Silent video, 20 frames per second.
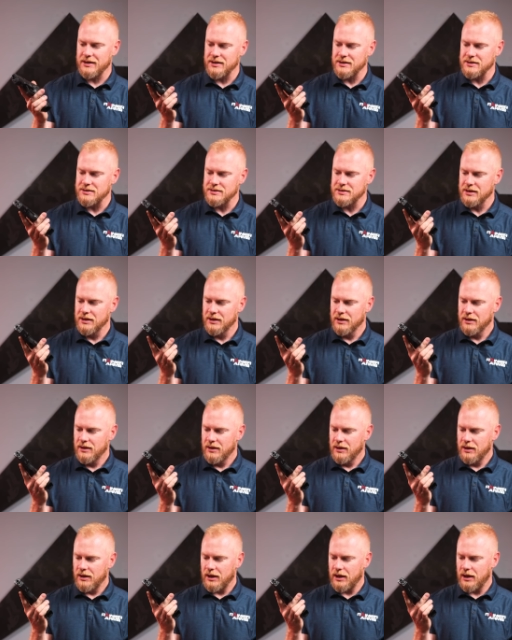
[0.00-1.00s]
is,
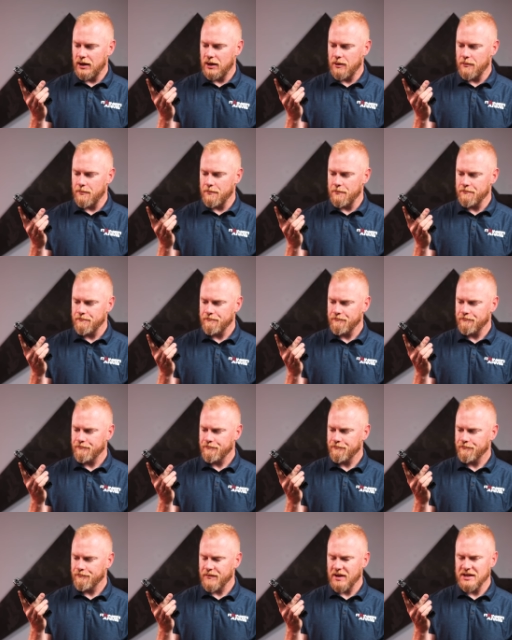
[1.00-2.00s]

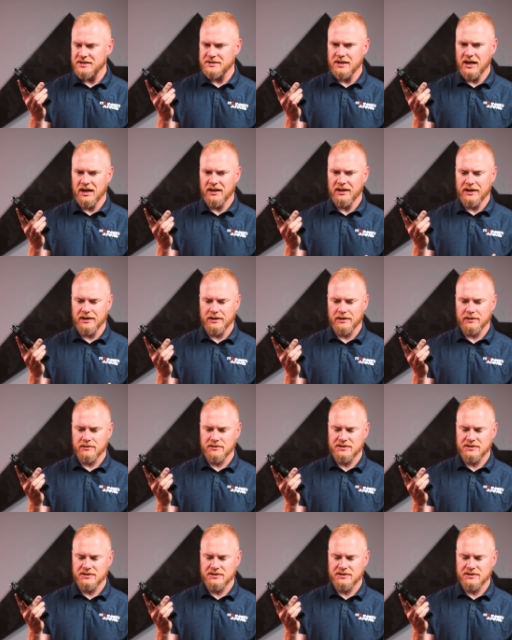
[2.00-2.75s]
it's not like